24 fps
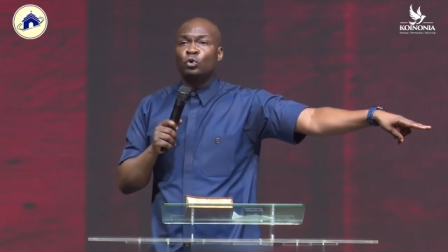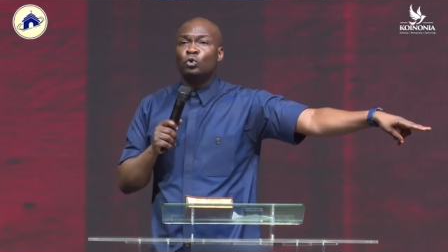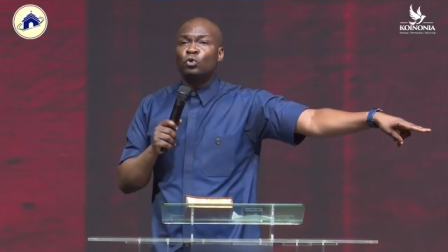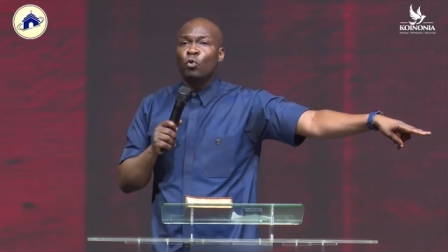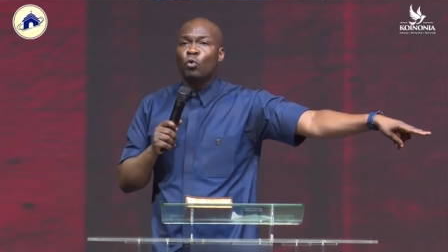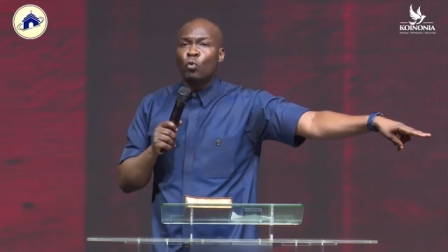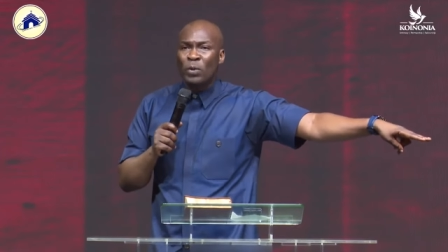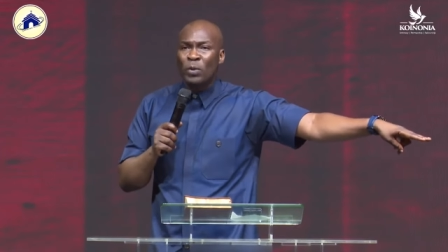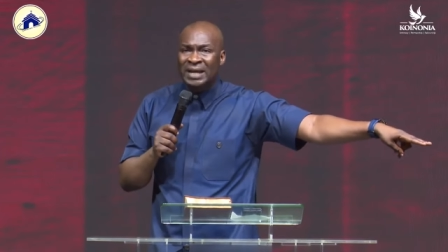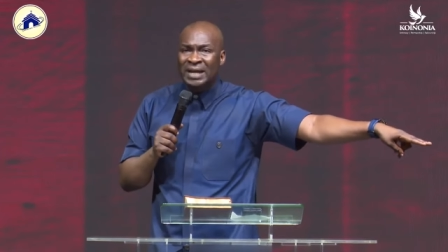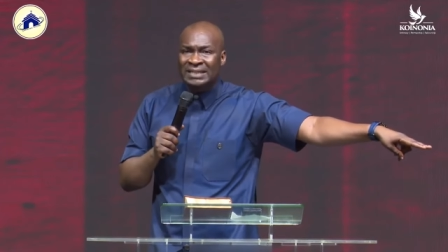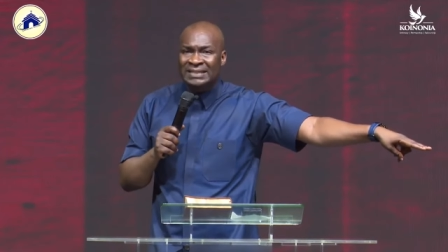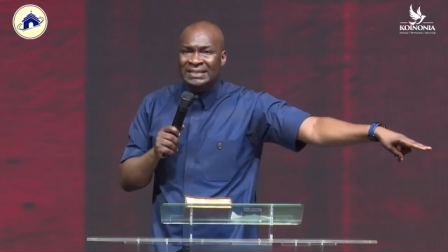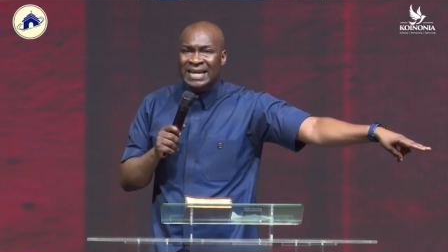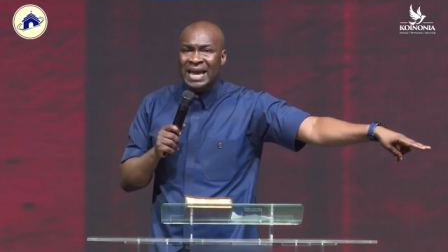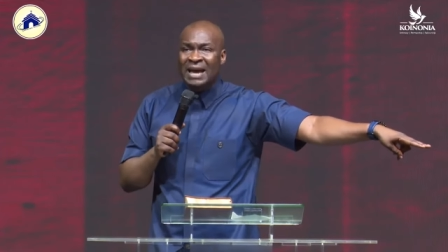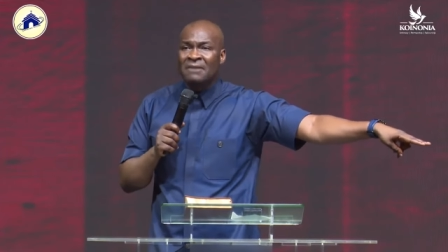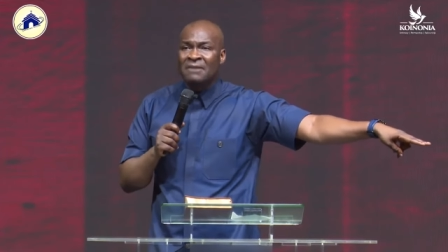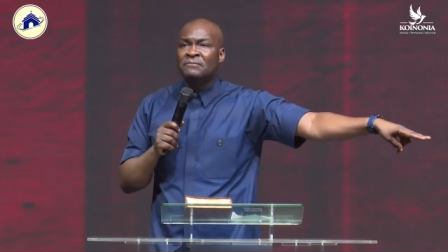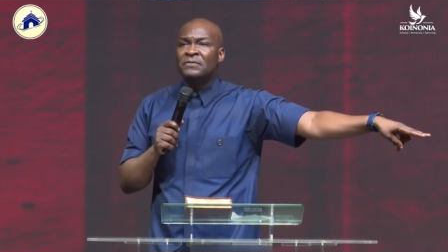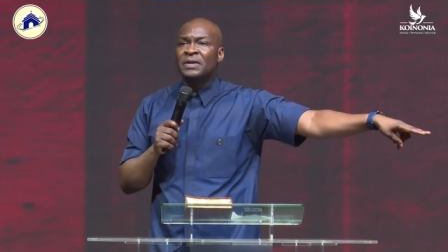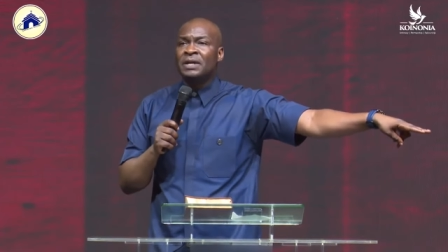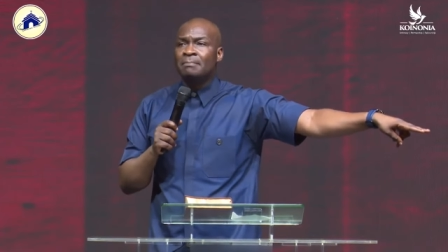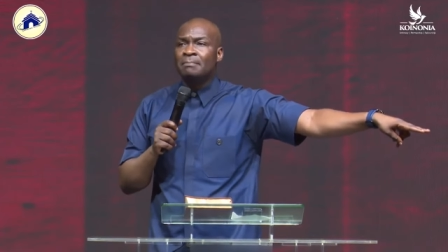two weeks,
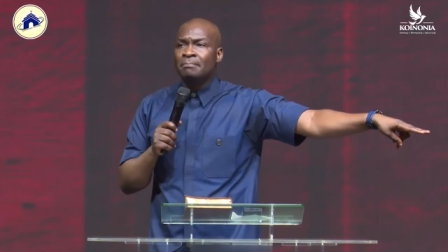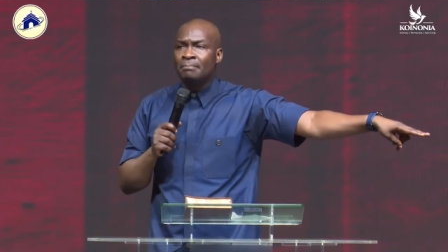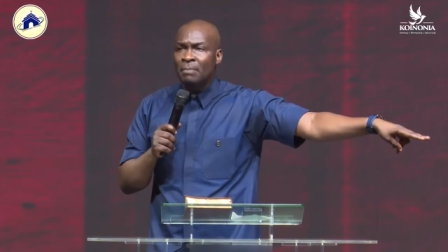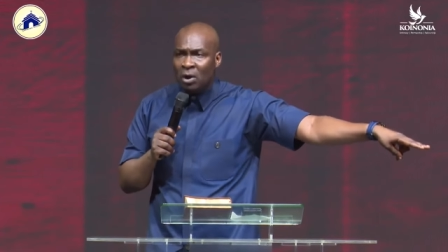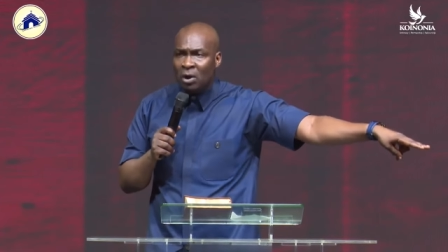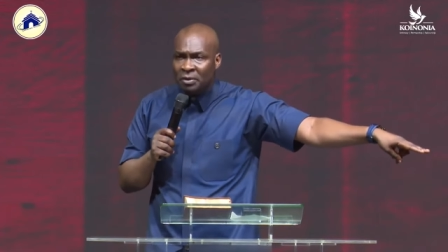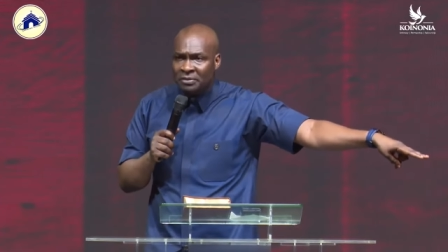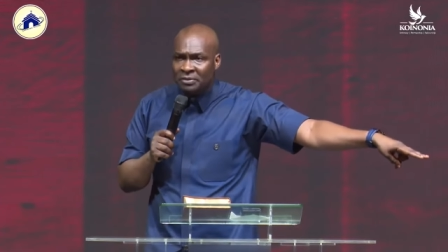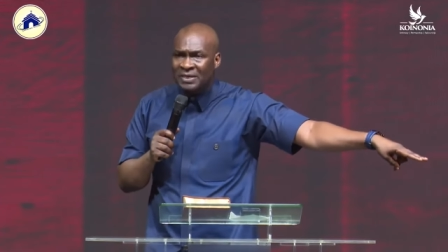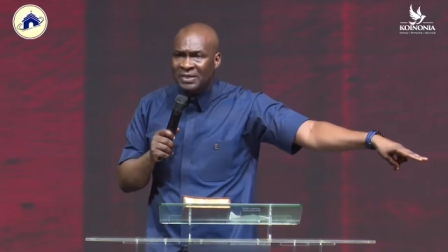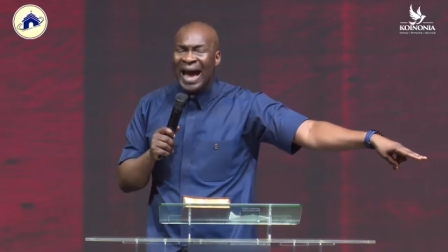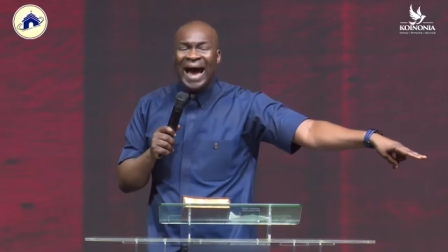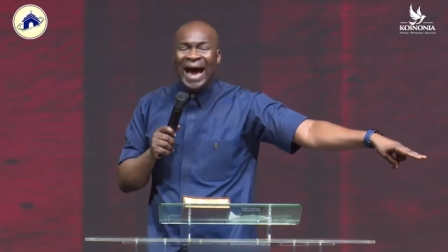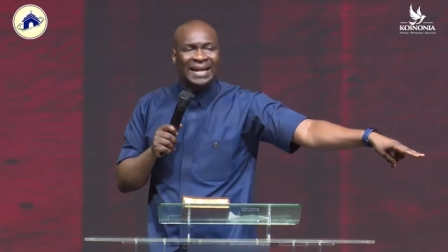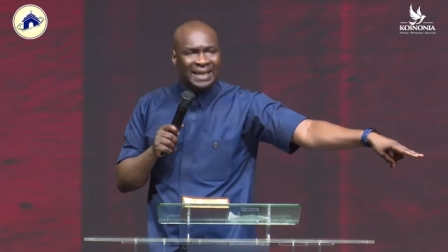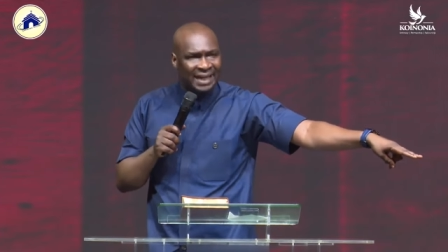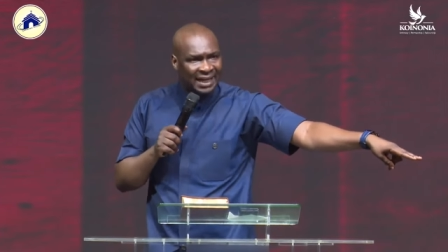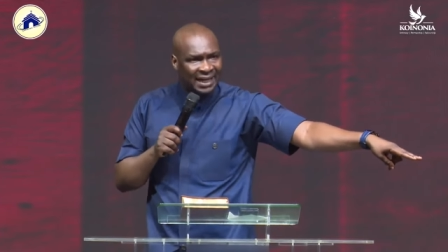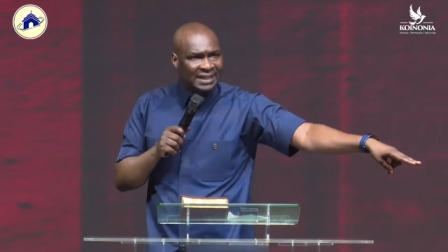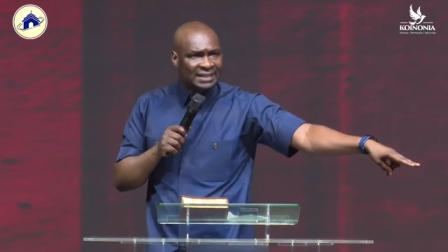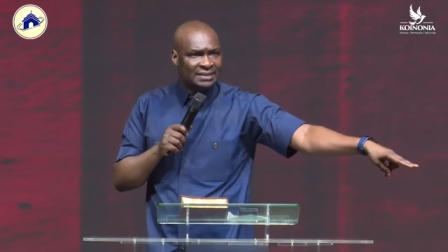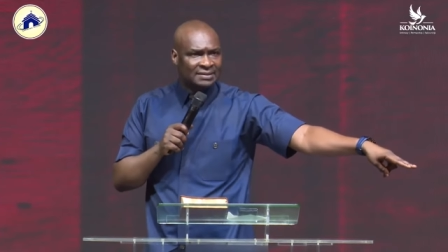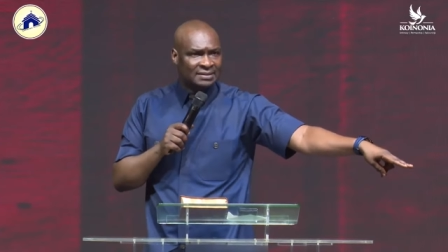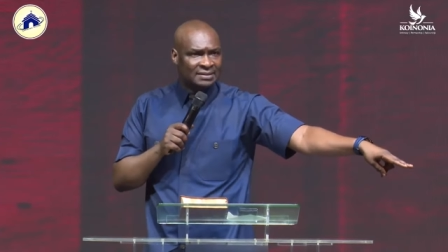every month at
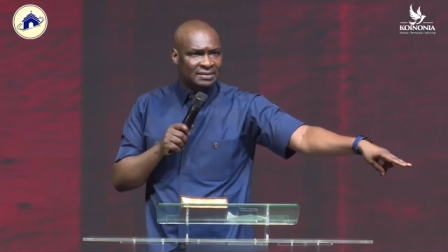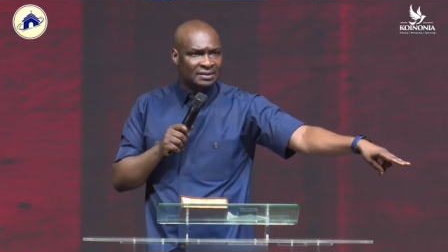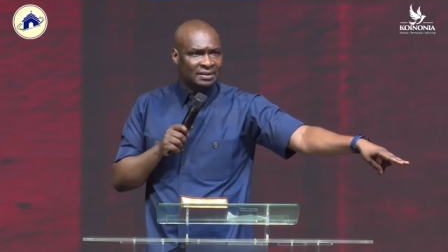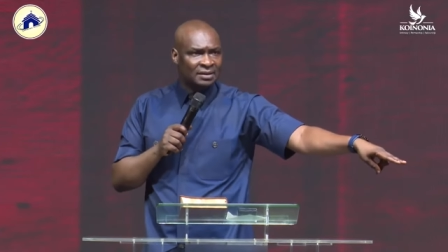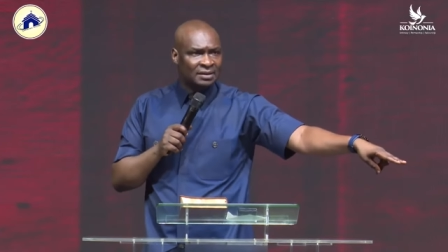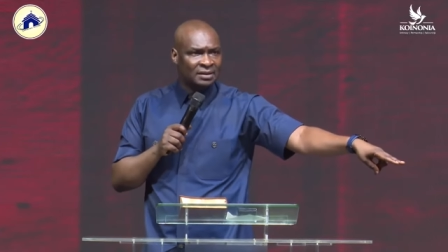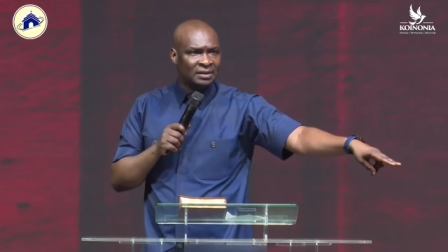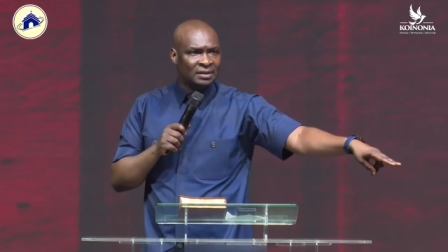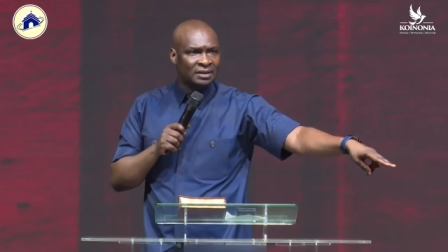least,